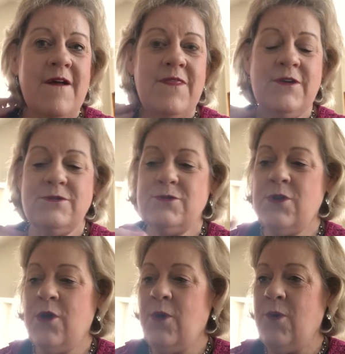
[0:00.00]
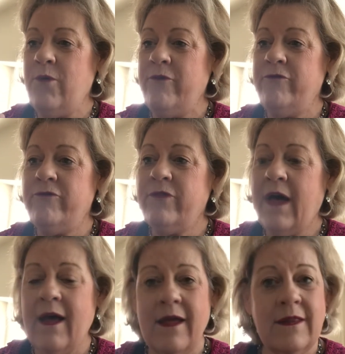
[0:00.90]
There's no
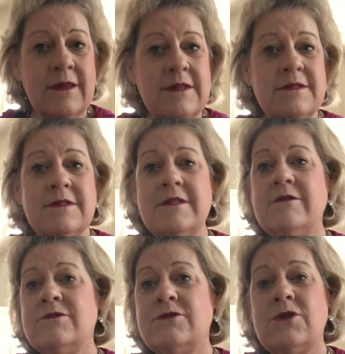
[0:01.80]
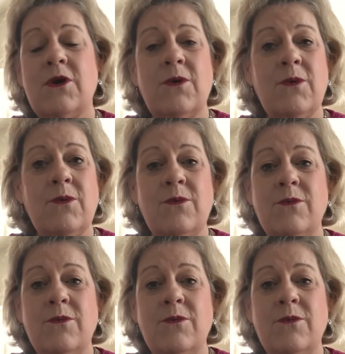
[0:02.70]
violence, there's no